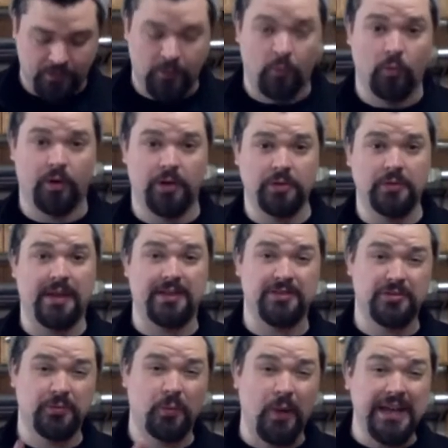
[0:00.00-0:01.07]
We're going to do that
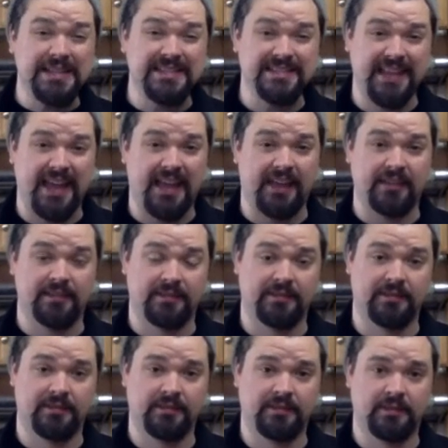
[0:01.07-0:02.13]
twice a day
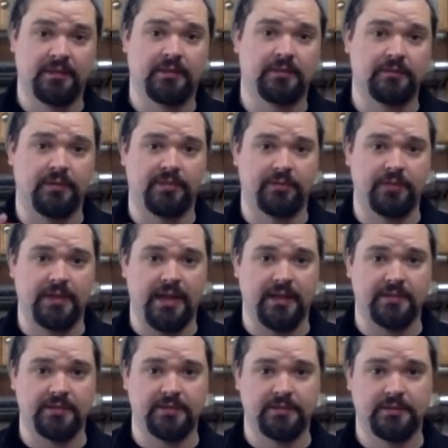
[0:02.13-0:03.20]
for 3
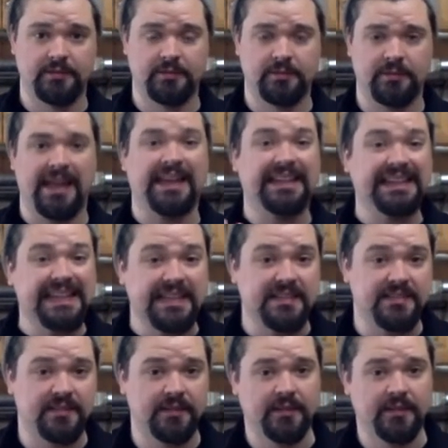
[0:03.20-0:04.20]
days, at least.